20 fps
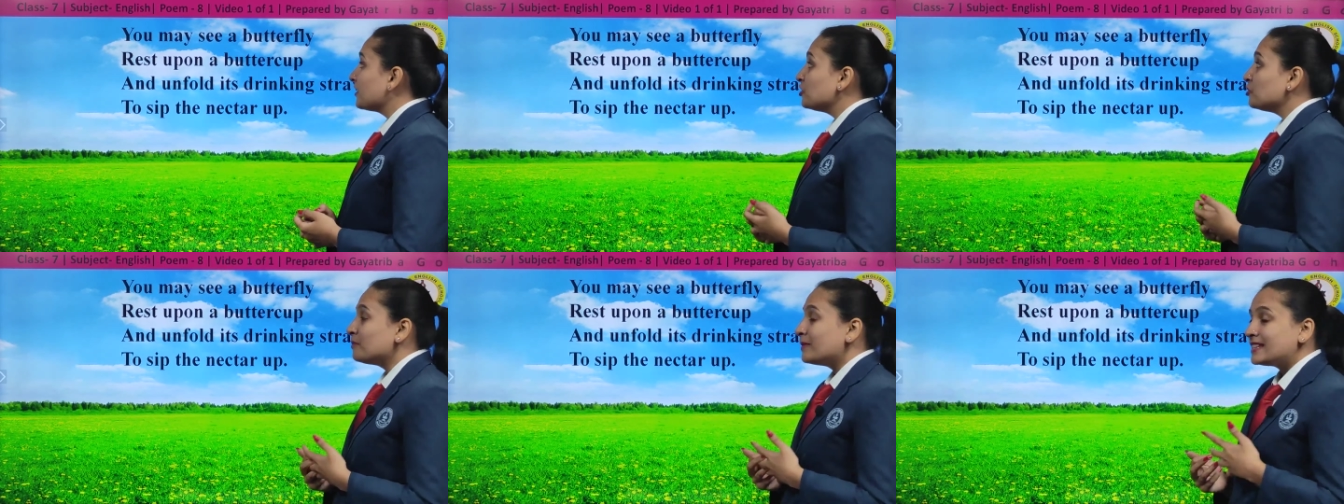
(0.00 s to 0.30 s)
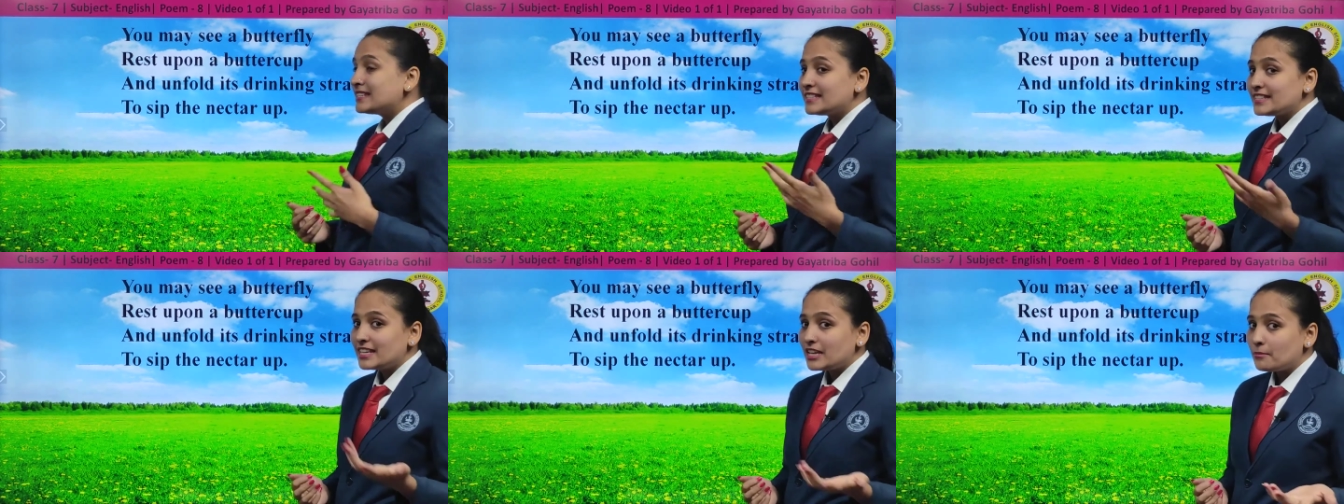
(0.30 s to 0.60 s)
You
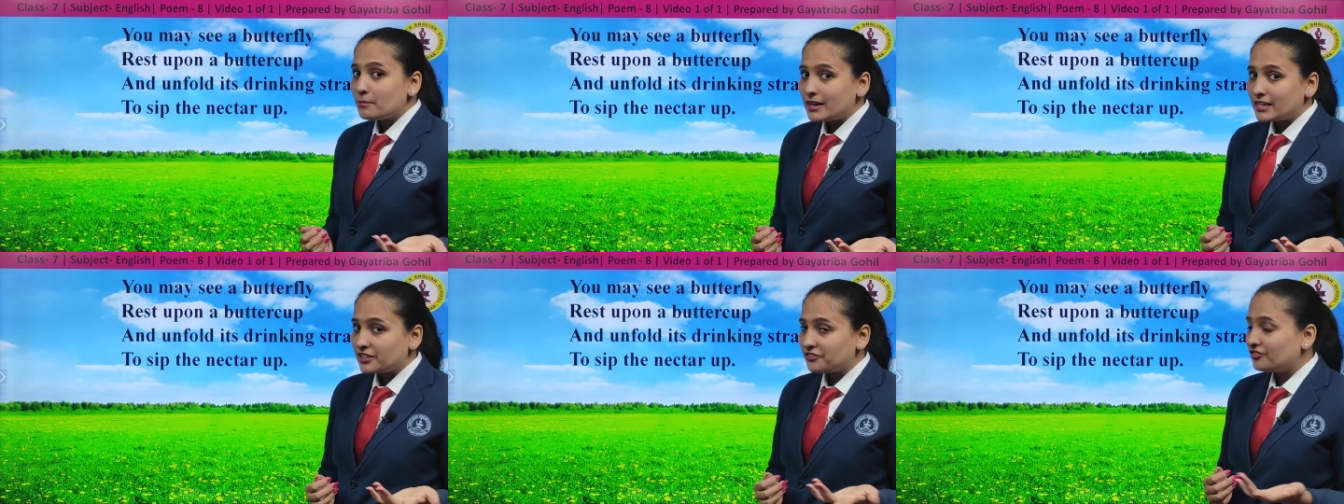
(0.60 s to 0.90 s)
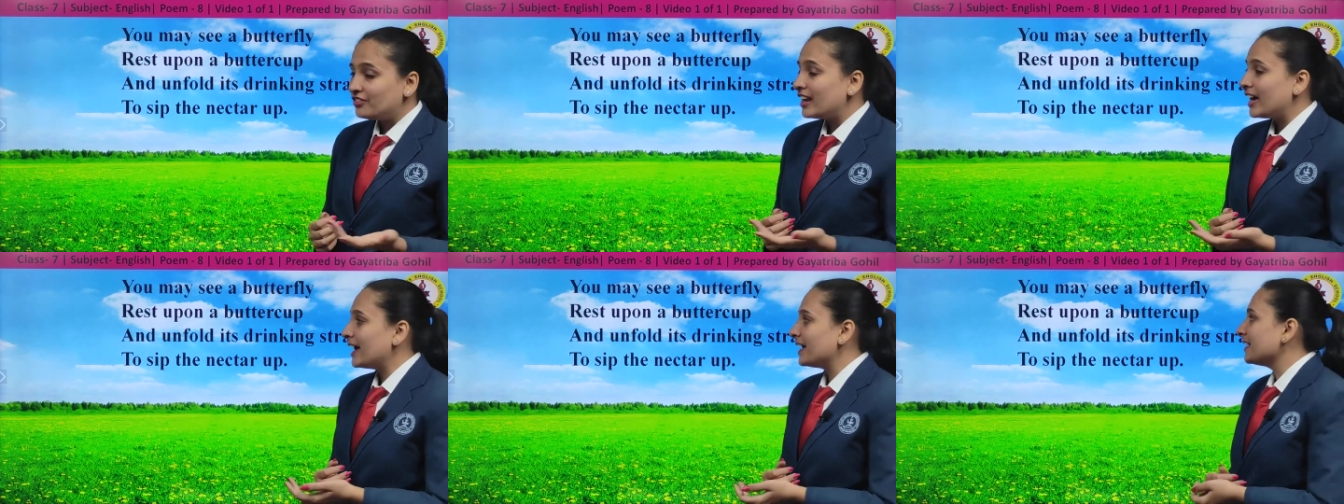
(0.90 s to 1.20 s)
may see a
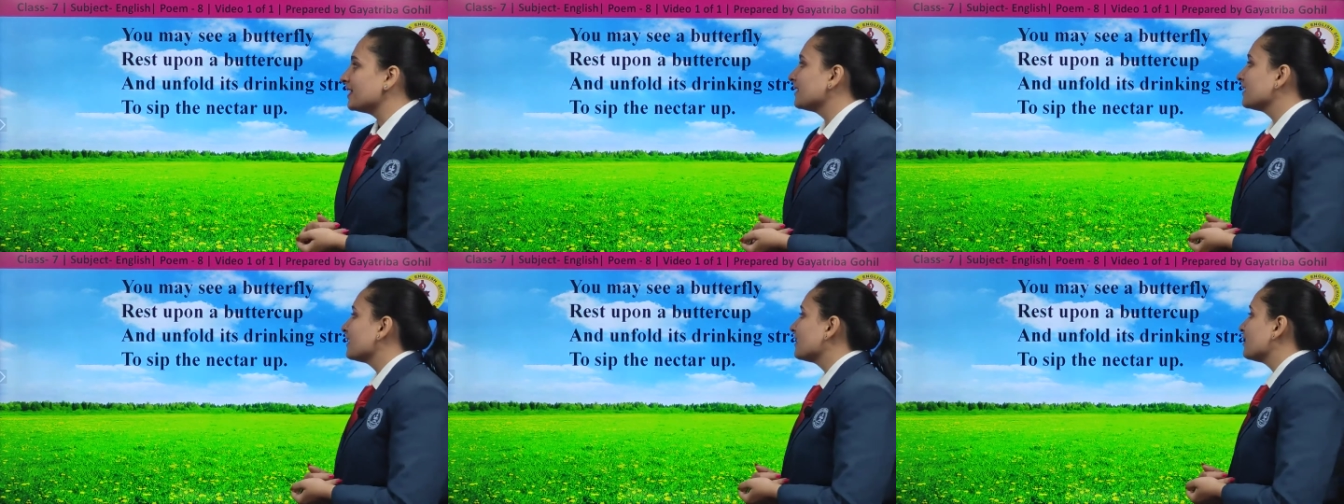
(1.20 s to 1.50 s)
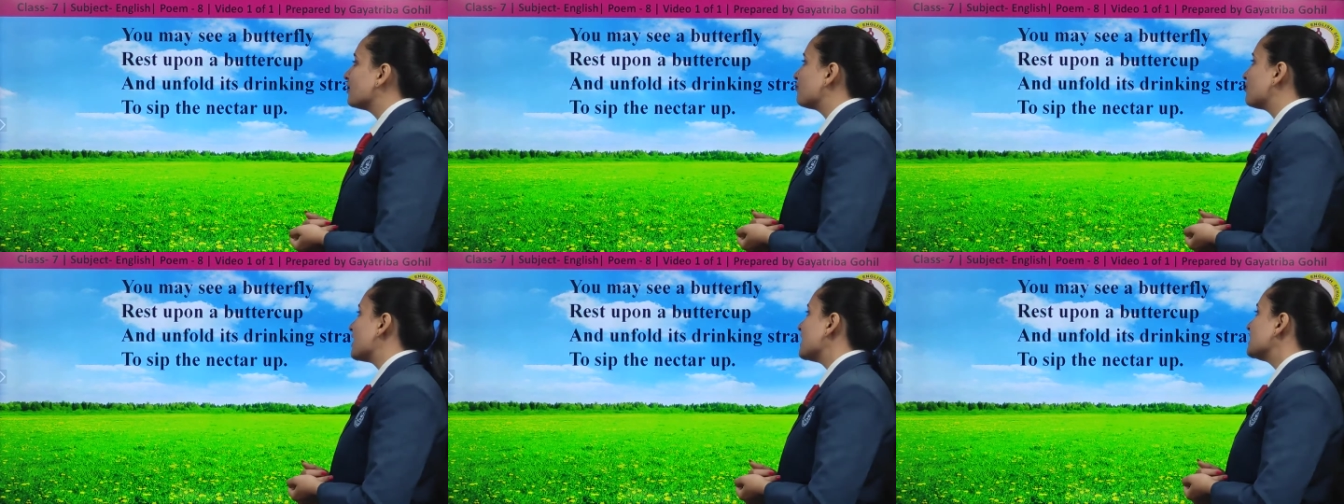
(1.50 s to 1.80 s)
butterfly
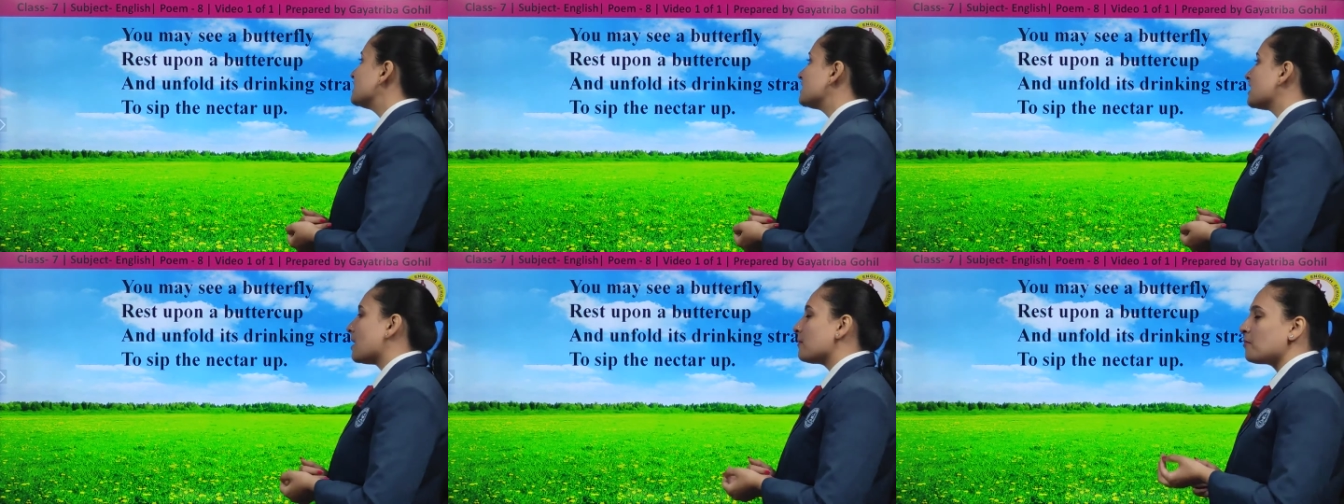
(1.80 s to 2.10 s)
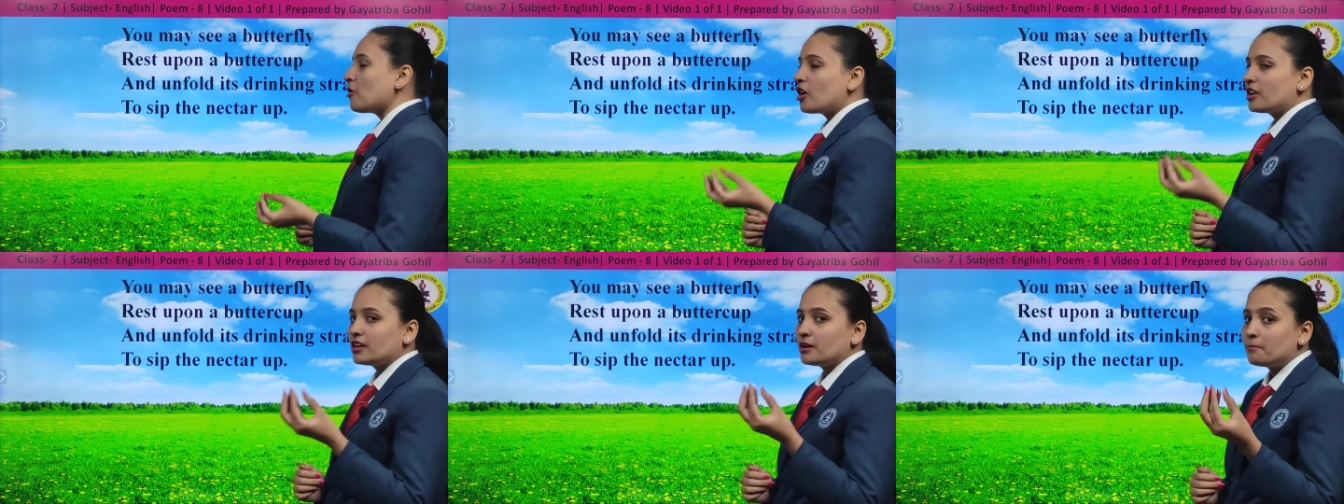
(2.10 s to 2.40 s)
rest
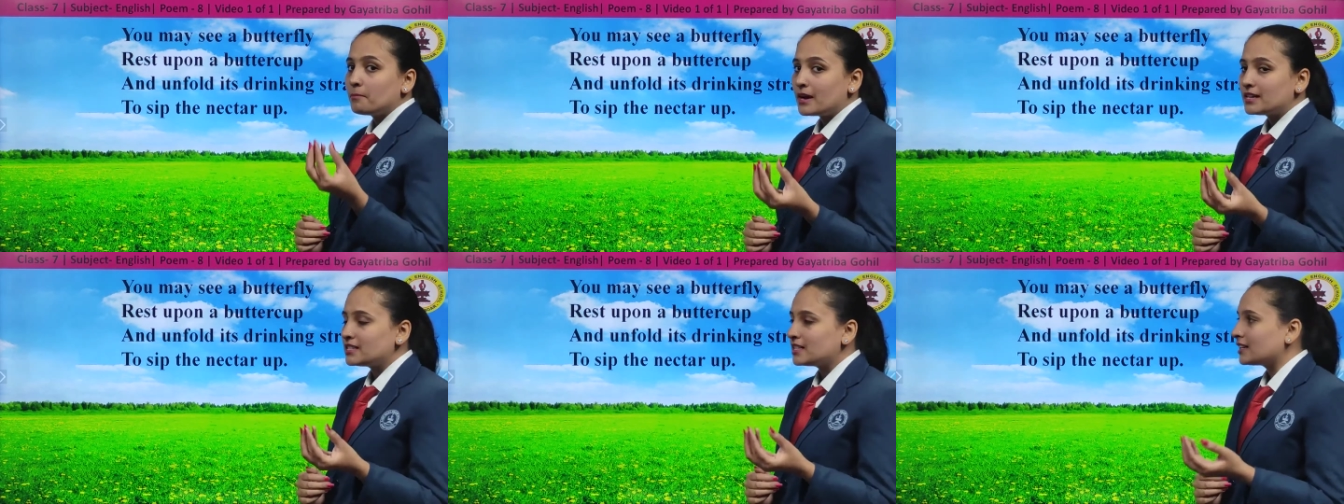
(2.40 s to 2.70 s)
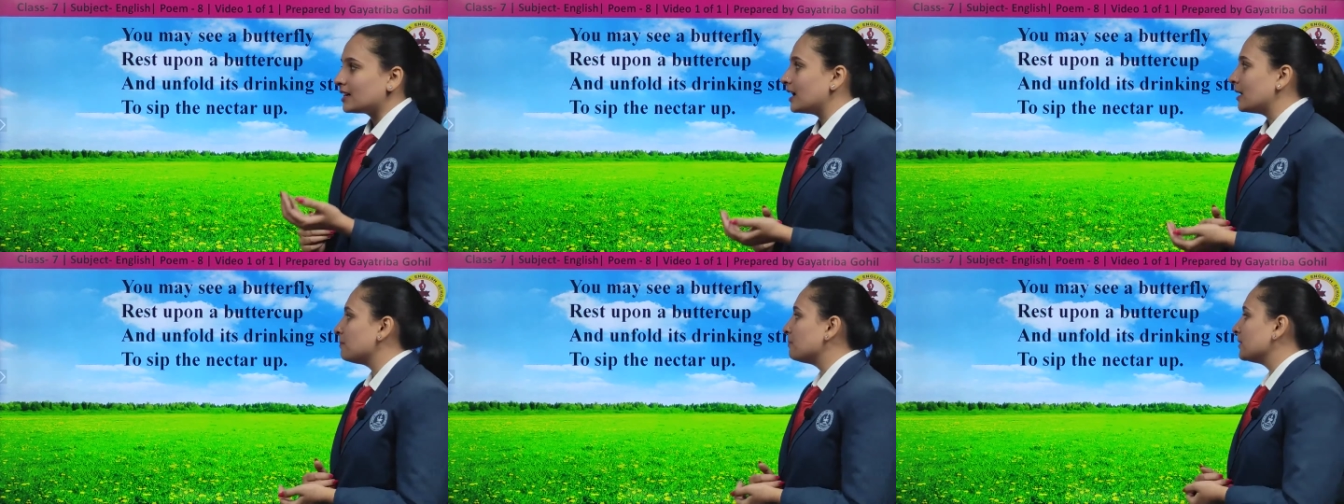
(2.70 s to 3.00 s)
upon a
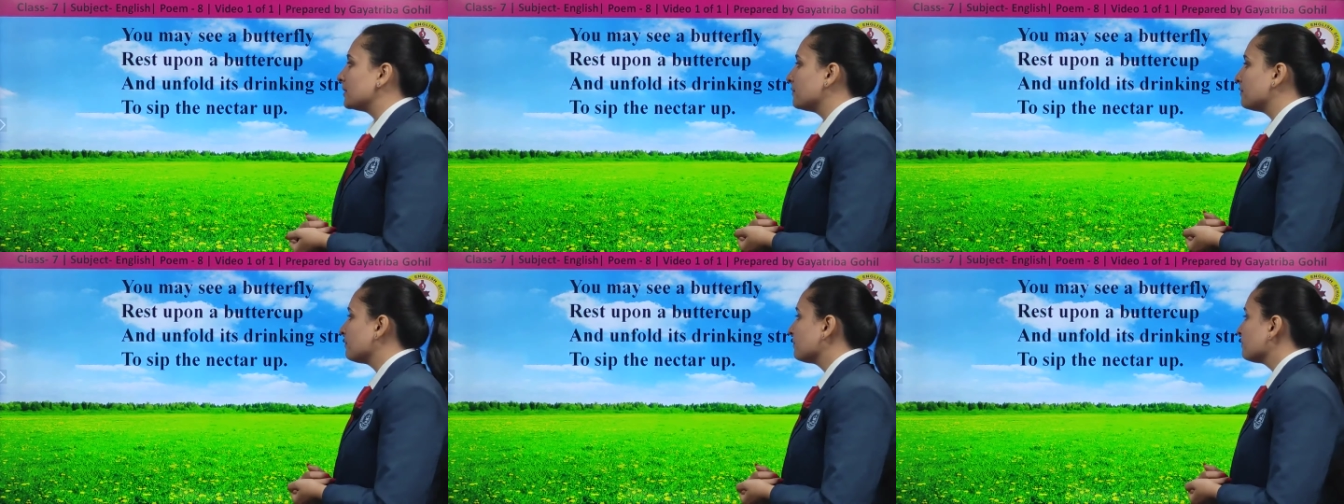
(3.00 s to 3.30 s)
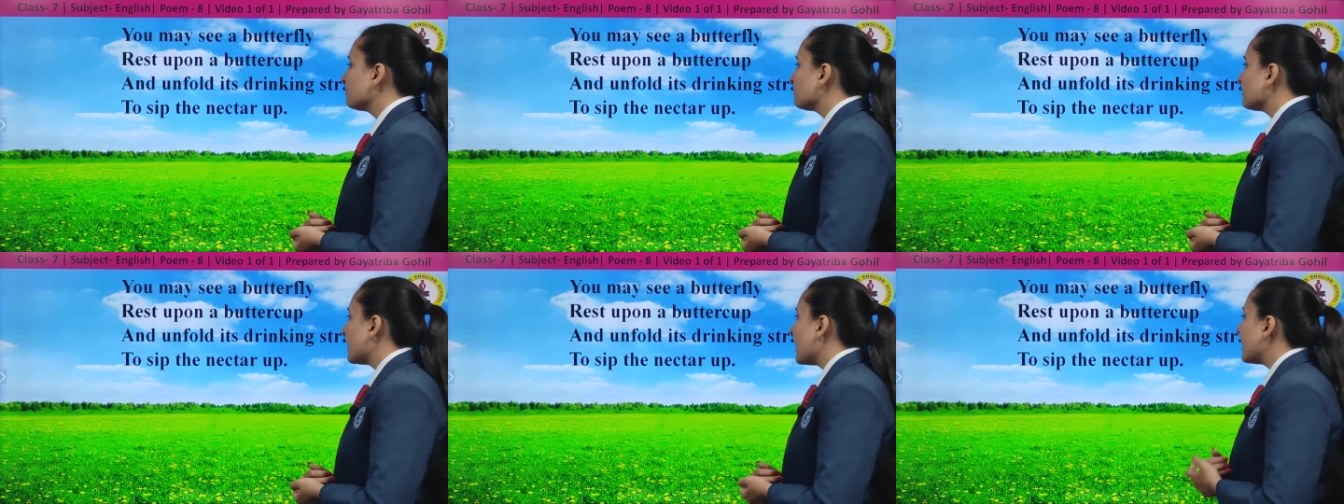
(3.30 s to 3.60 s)
buttercup
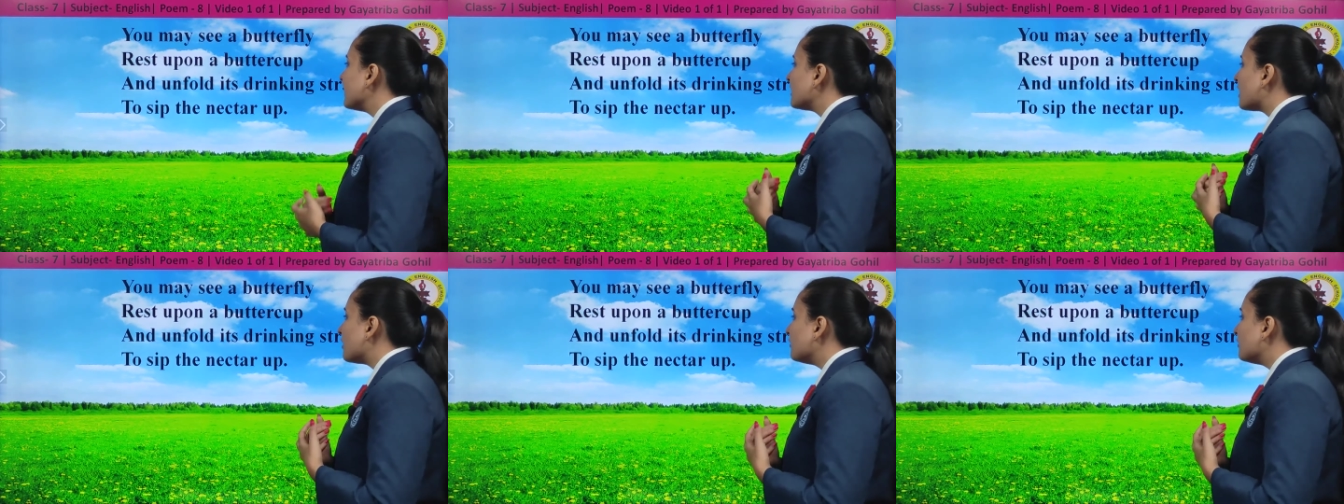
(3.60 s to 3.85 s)
and